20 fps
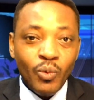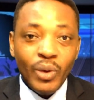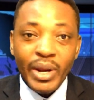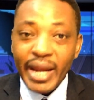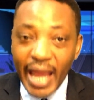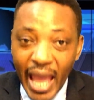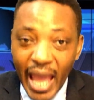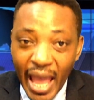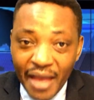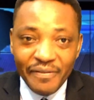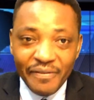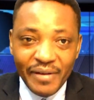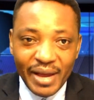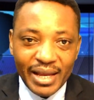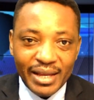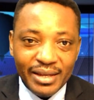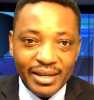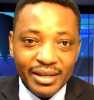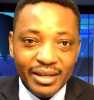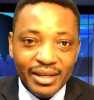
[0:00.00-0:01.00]

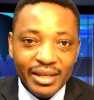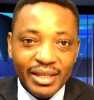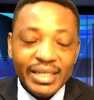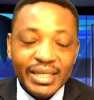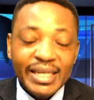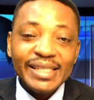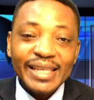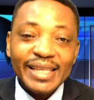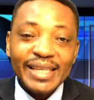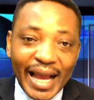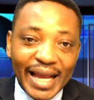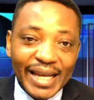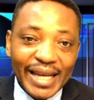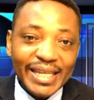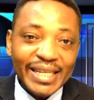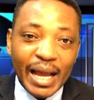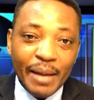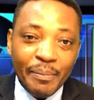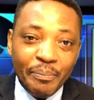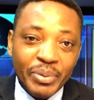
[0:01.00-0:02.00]
whenever these
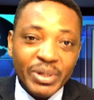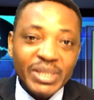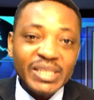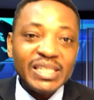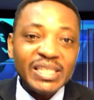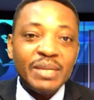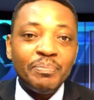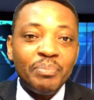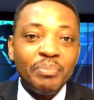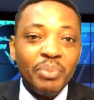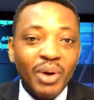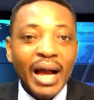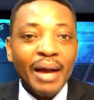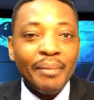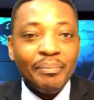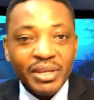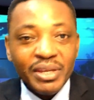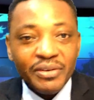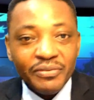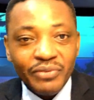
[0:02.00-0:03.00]
cardinal principles
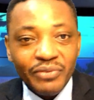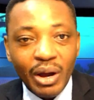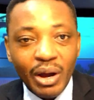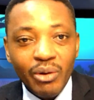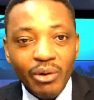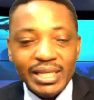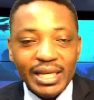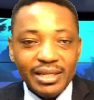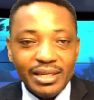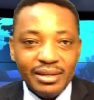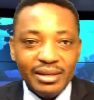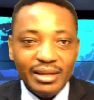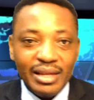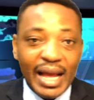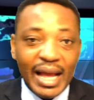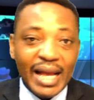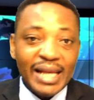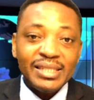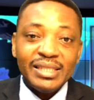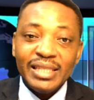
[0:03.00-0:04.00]
are being violated,
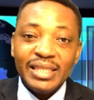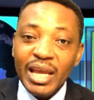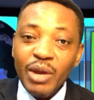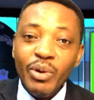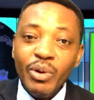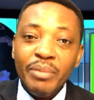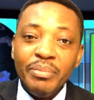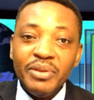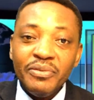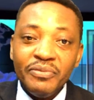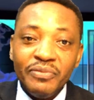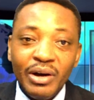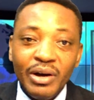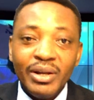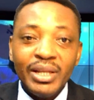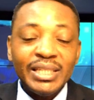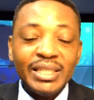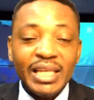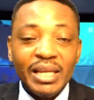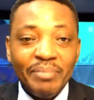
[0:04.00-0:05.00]
as they were being
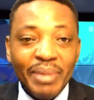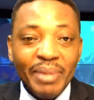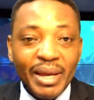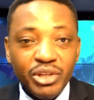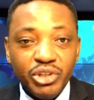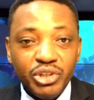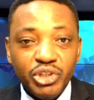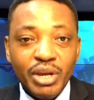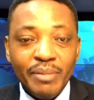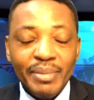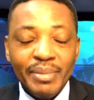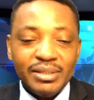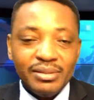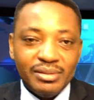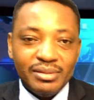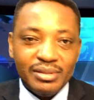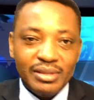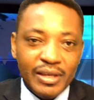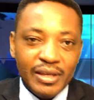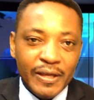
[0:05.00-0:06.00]
violated by the
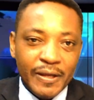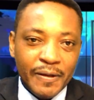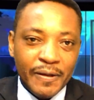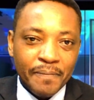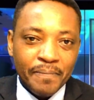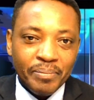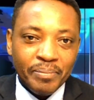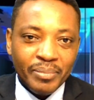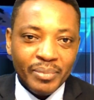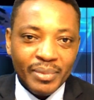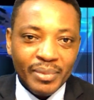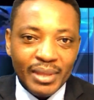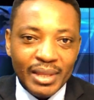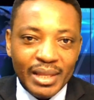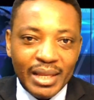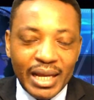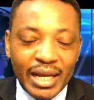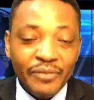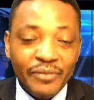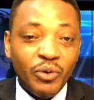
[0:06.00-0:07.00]
Germans.
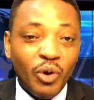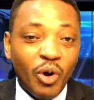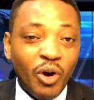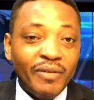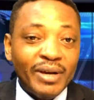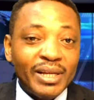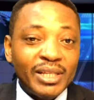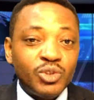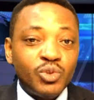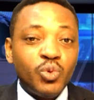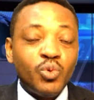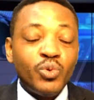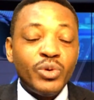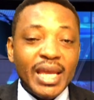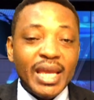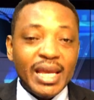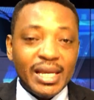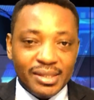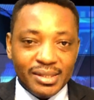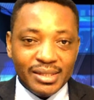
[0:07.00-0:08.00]
And for over 2
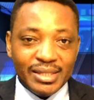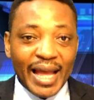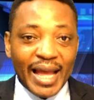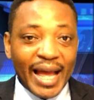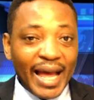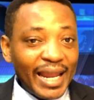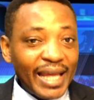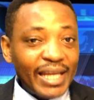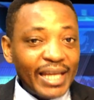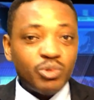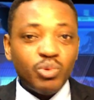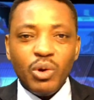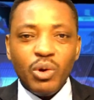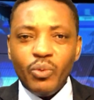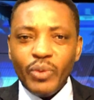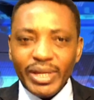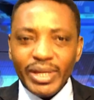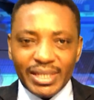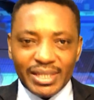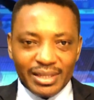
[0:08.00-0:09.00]
years, the Allies
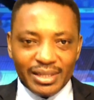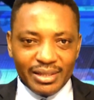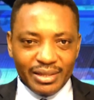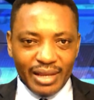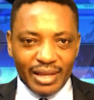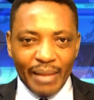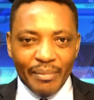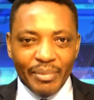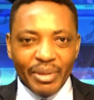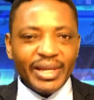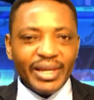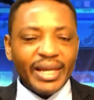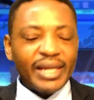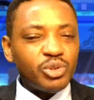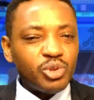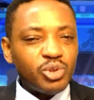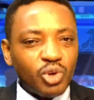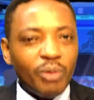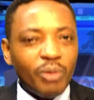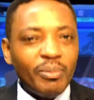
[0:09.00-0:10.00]
were waiting.
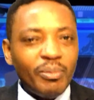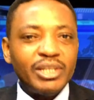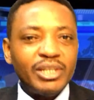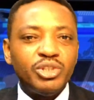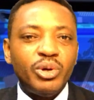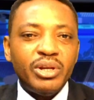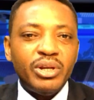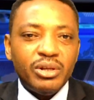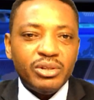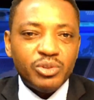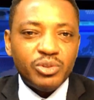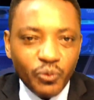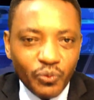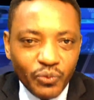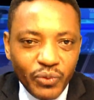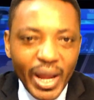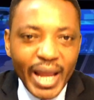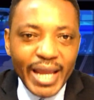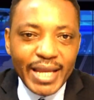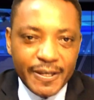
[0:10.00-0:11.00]
Americans should come and join us to
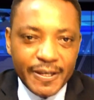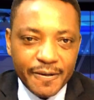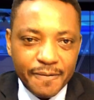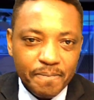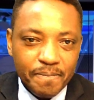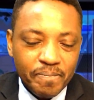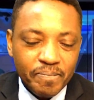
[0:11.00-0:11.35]
fight